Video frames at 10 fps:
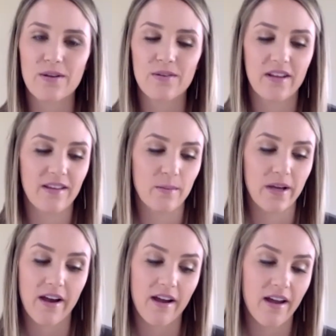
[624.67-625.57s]
Libby.
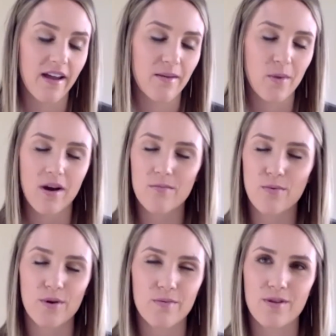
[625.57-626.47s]
I am on
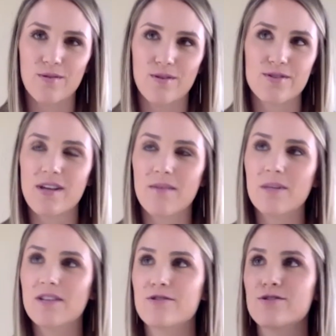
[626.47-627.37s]
board with you. There's
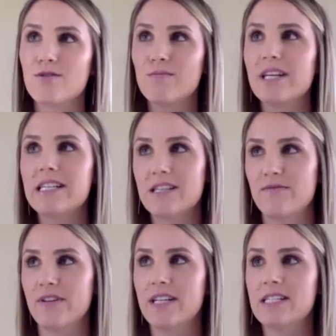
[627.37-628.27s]
so many different